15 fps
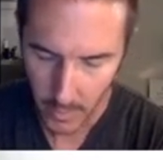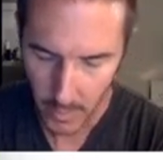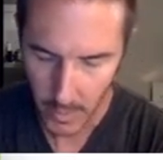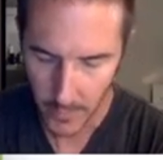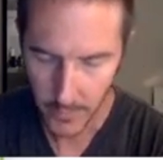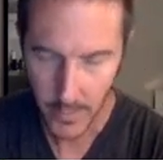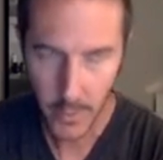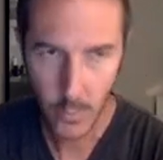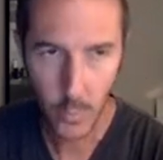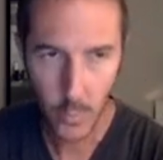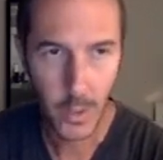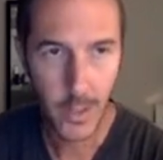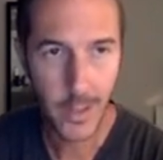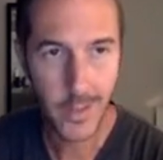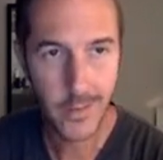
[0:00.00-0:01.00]
And then we'll
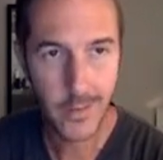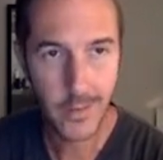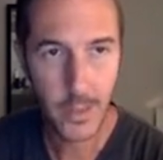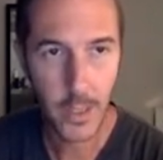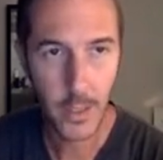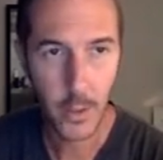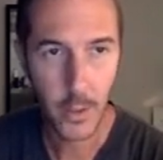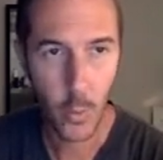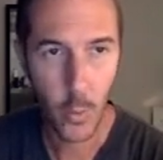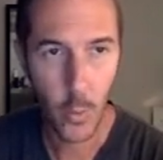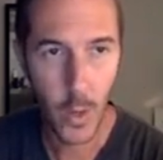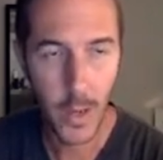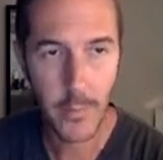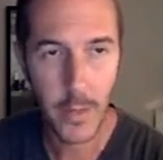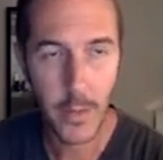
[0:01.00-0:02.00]
isolate our
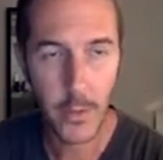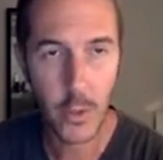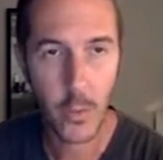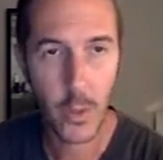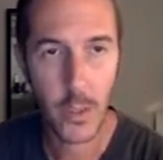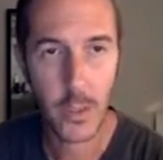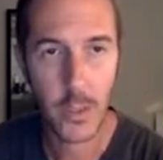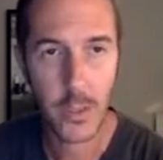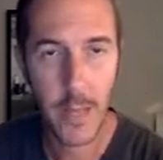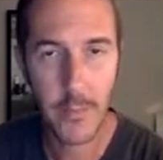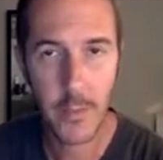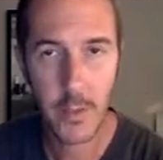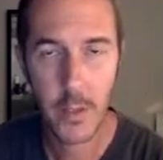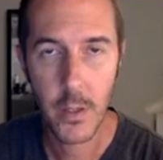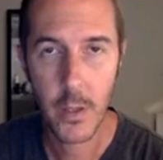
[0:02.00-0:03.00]
y value on the
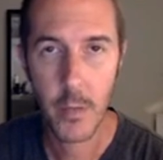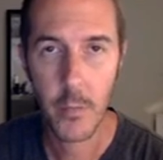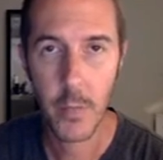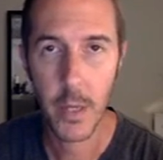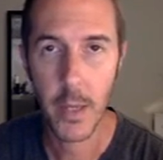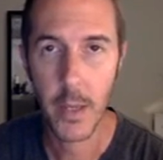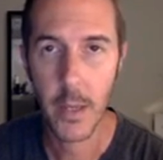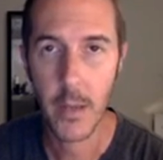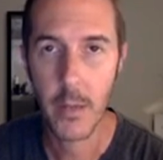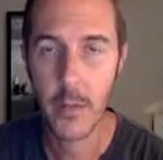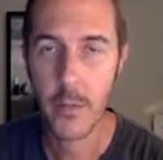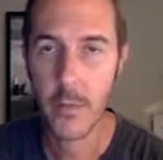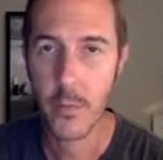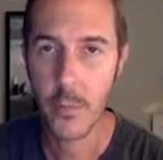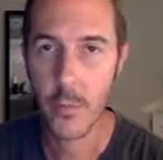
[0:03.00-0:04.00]
left by
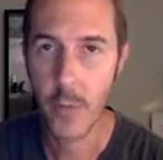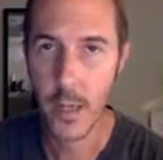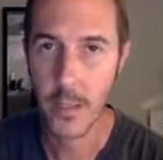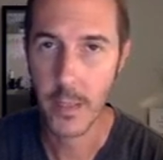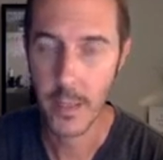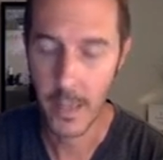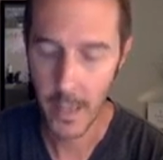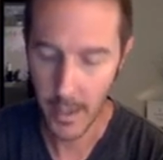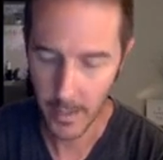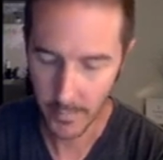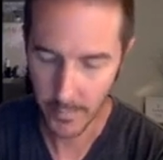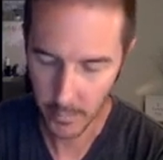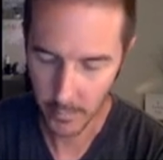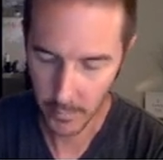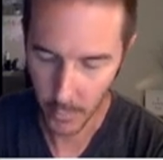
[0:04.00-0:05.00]
subtracting 9
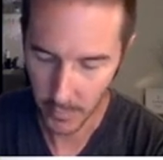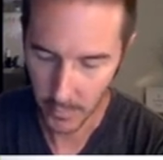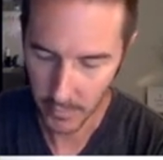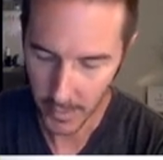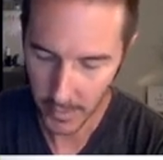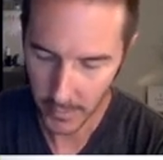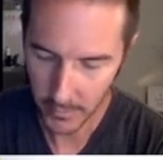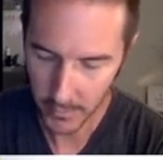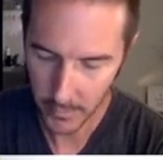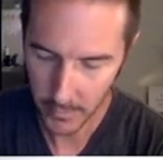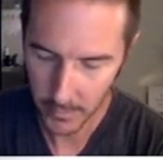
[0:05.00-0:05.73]
from both sides.